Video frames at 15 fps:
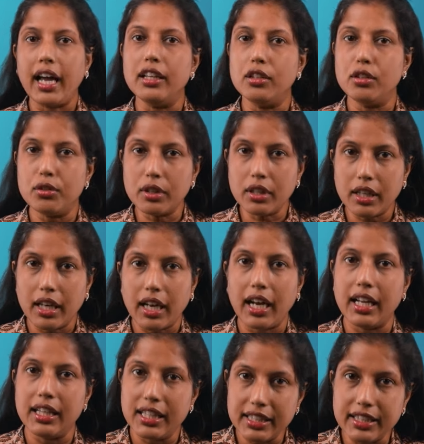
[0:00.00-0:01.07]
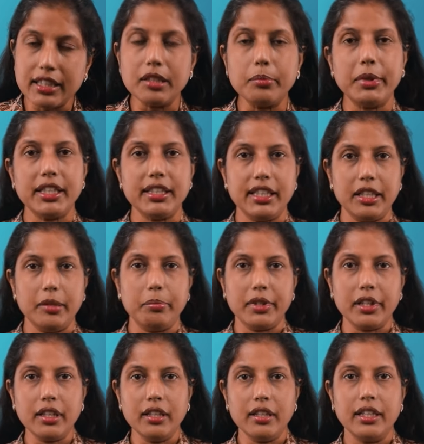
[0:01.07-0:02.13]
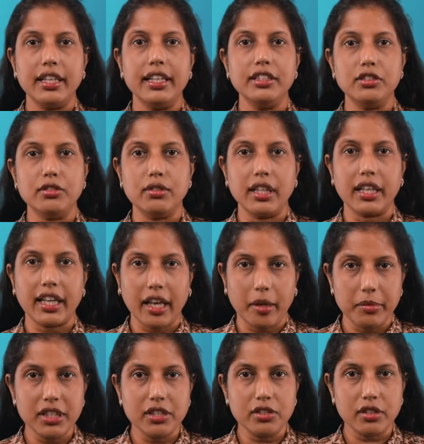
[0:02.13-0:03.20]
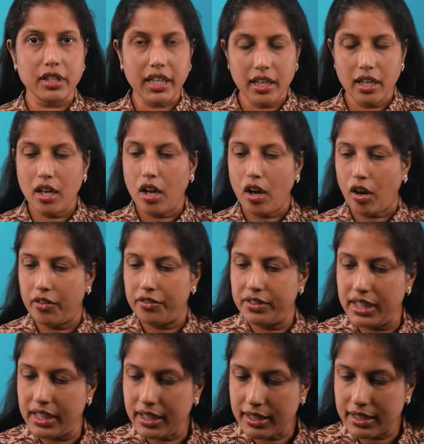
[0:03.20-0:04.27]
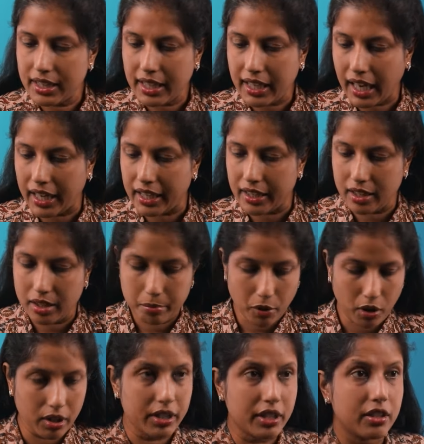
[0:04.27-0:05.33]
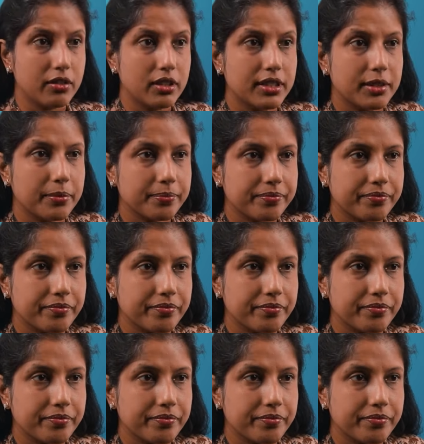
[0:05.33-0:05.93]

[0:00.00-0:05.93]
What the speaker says: and look a little bit deeper into the chemistry of these chiral molecules.